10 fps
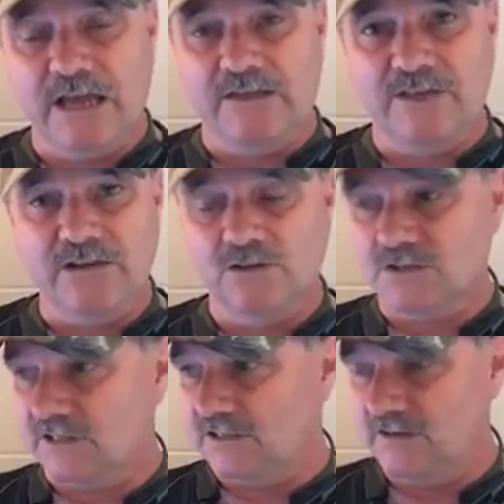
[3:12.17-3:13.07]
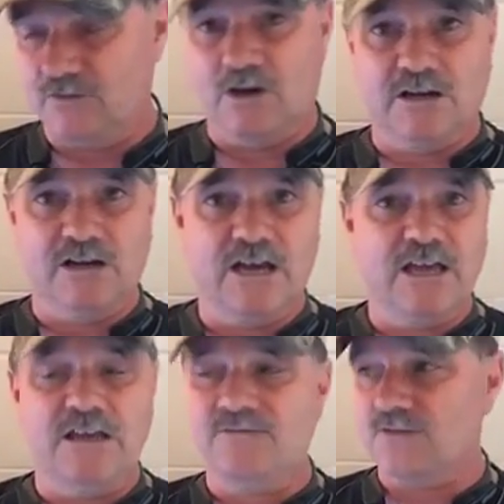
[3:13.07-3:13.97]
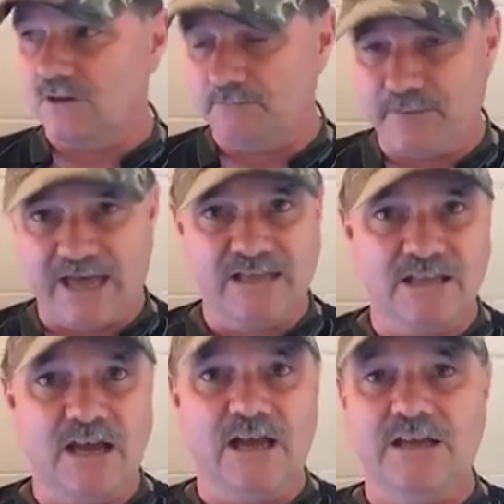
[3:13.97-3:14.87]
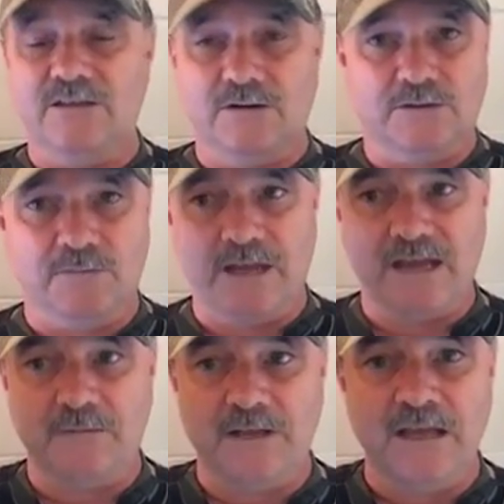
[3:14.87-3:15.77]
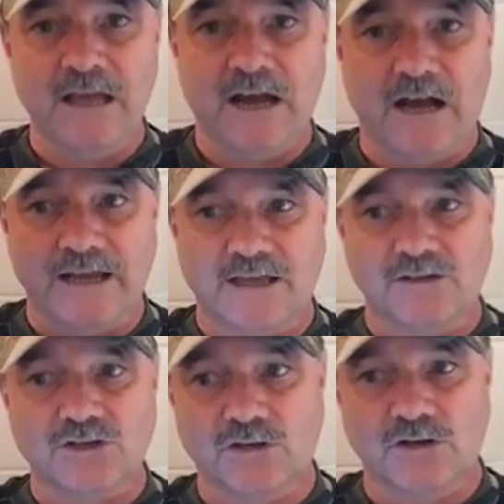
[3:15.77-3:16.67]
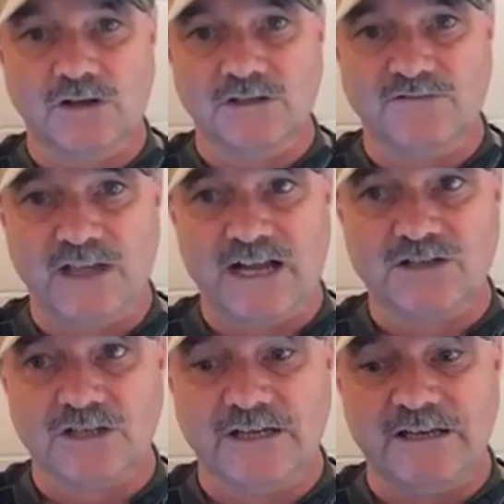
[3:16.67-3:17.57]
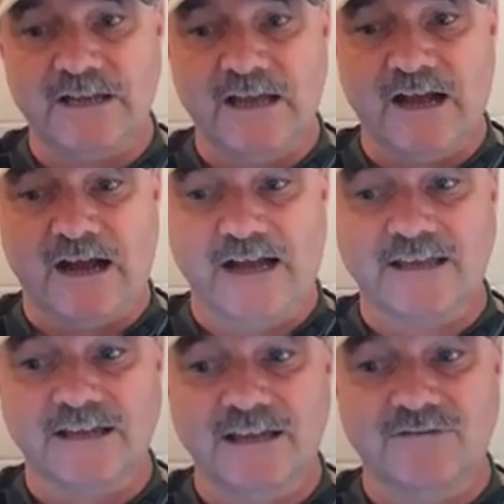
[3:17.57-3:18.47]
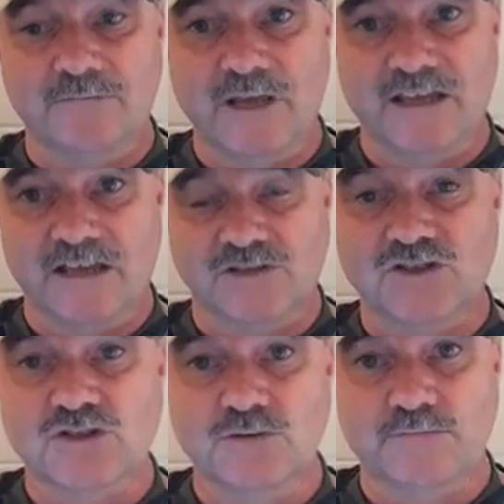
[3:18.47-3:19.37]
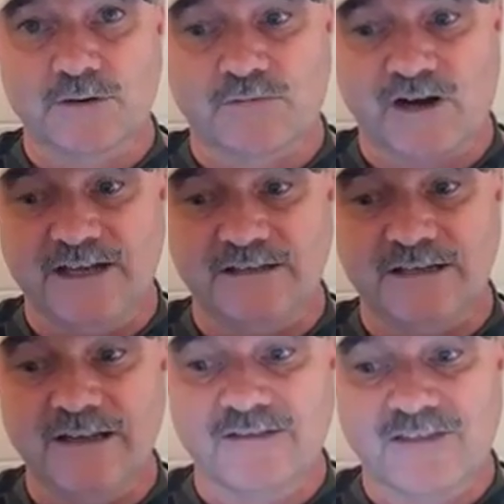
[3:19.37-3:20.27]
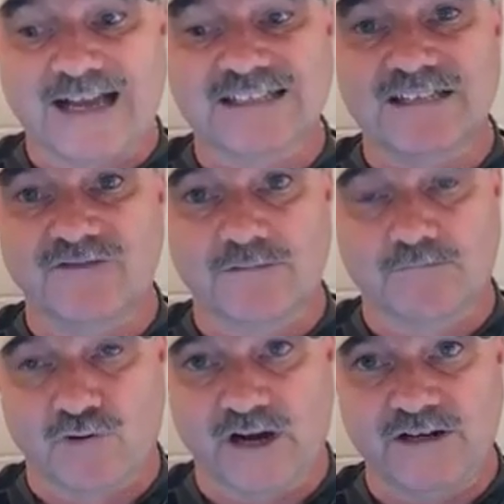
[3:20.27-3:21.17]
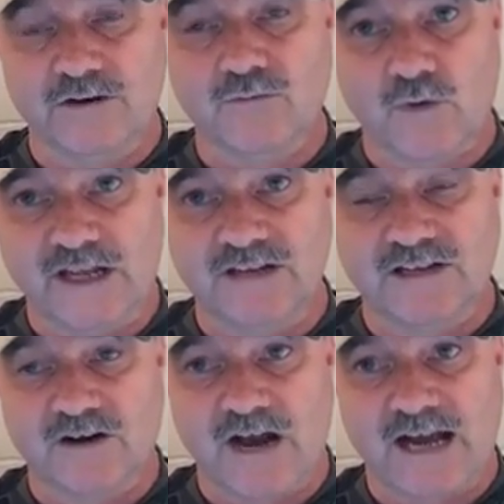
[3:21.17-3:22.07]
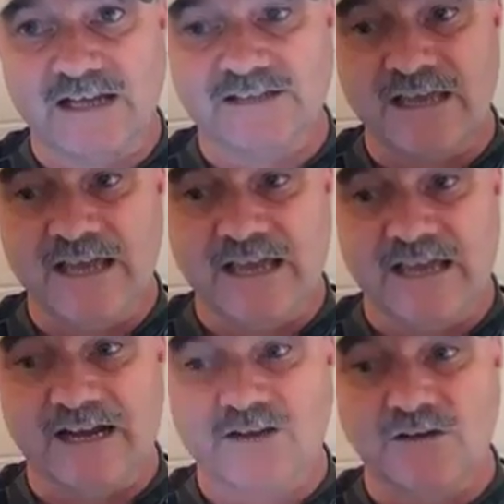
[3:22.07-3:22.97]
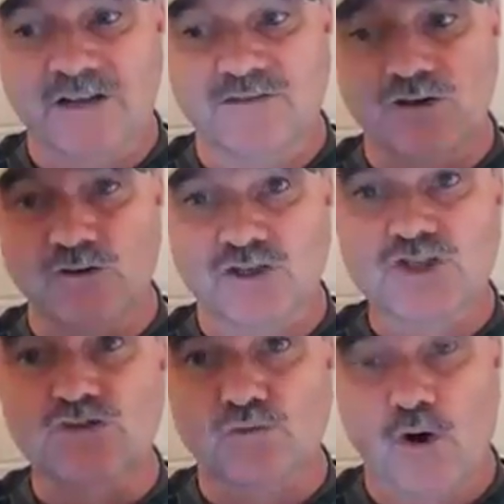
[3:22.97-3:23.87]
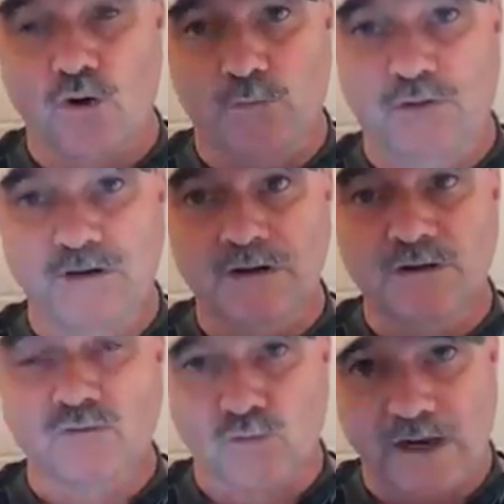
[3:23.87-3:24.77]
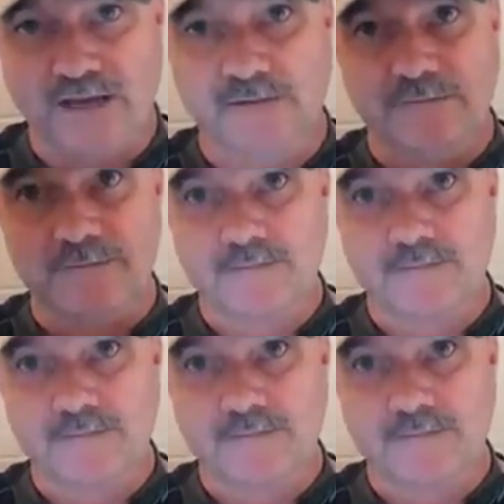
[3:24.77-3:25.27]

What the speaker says: and they look like they've got a knife, they're a bad guy, they're demanding me. I can turn on the flashlight. I can even make it super bright. That's even brighter right in their eyes. And I could even do a strobe. Which would